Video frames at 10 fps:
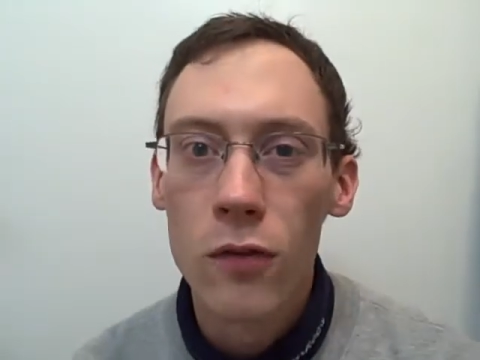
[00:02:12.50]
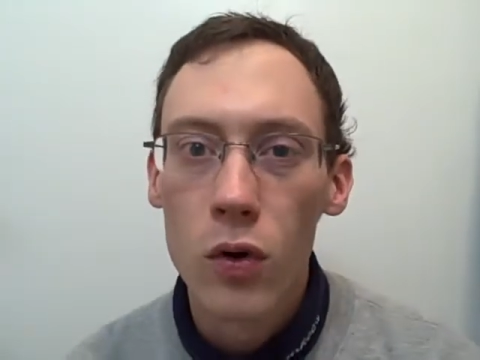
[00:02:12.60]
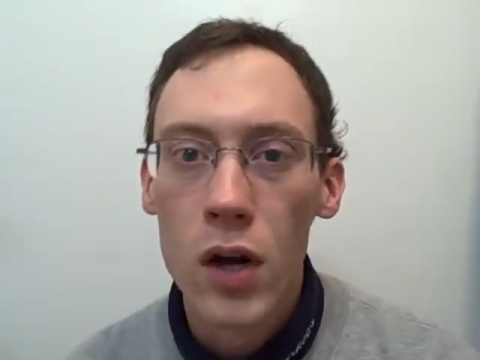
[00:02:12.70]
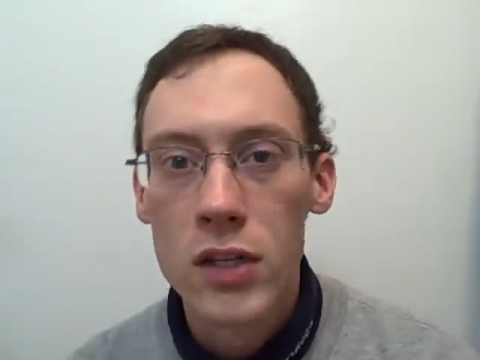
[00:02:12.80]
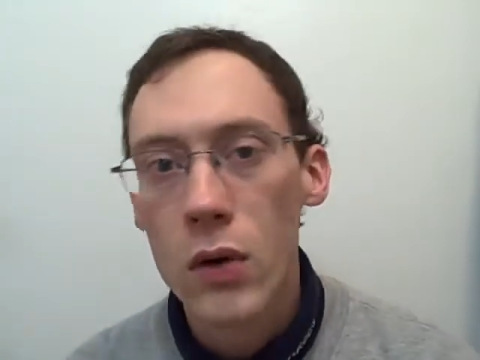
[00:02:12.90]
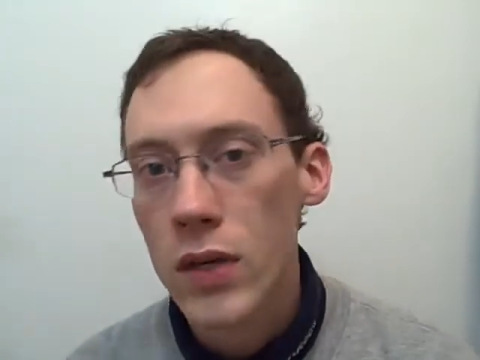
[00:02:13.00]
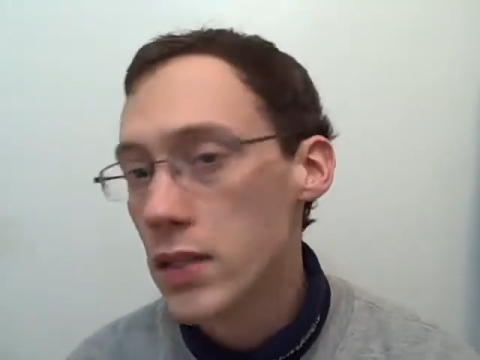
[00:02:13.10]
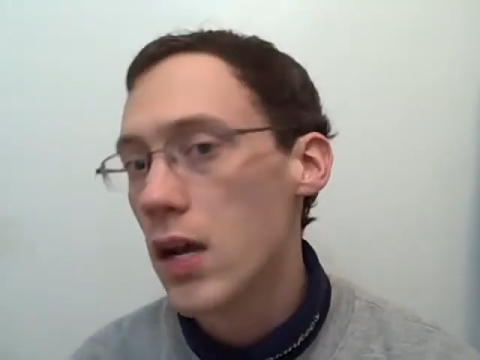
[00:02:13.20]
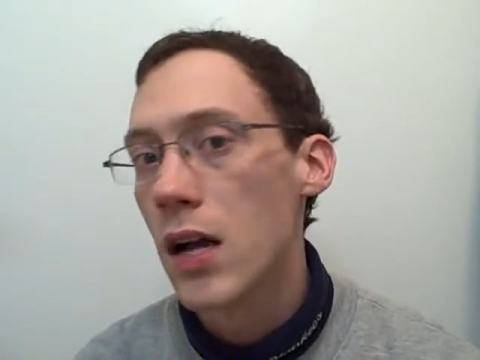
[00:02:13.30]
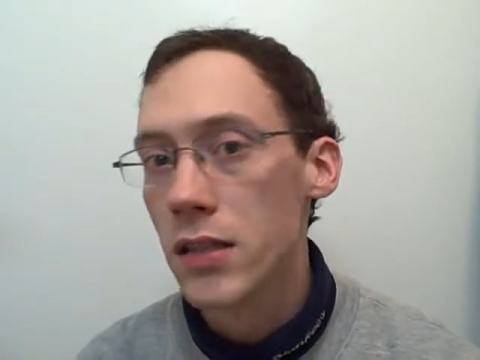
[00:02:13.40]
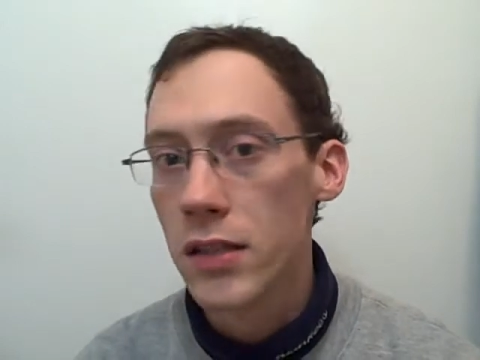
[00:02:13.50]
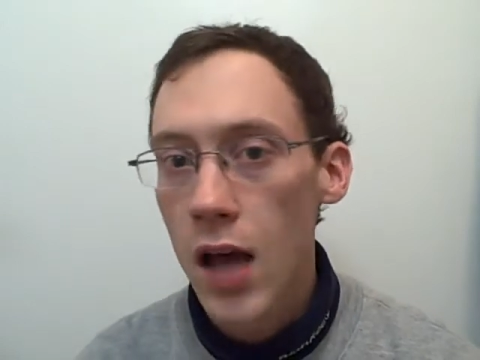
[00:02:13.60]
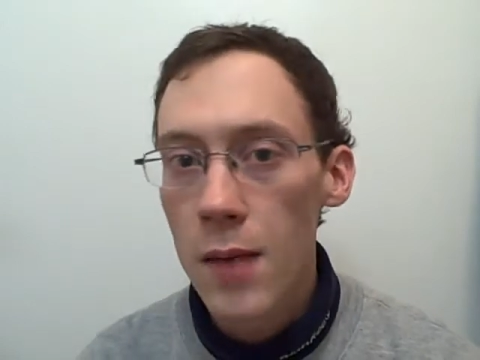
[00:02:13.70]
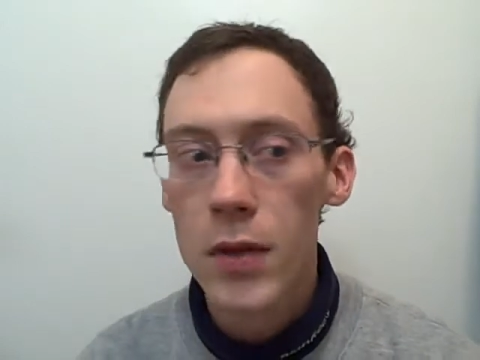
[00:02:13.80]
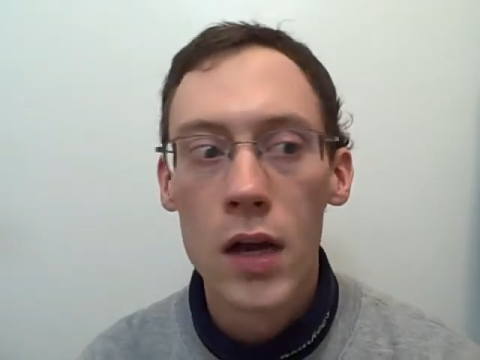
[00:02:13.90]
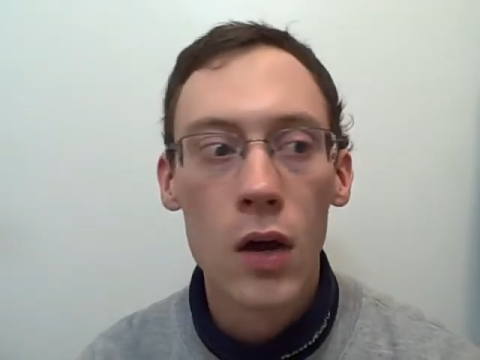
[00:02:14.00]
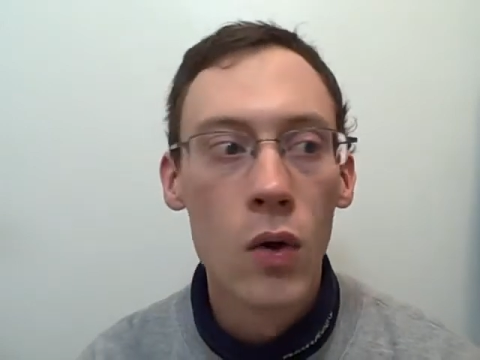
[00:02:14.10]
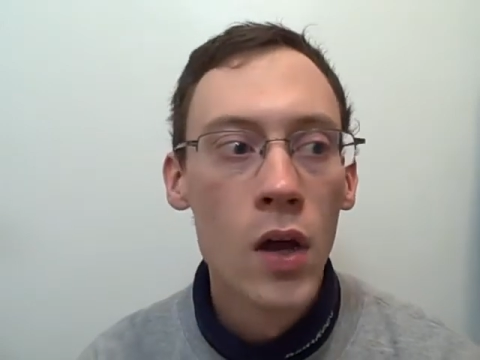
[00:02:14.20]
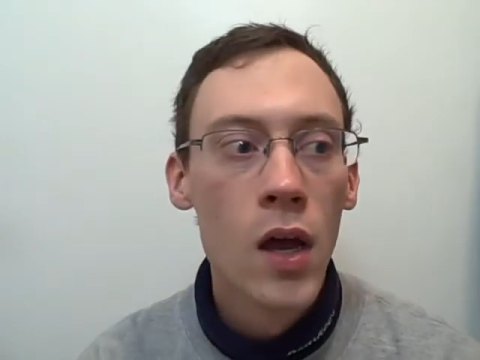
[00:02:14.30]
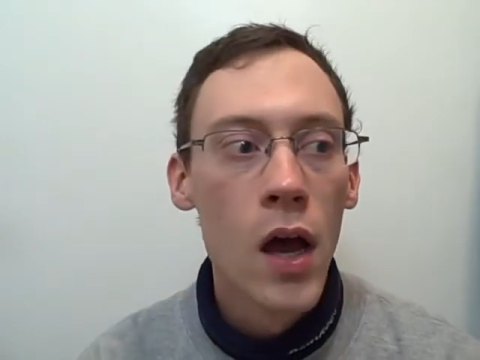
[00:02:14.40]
for Tony Scott's Domino,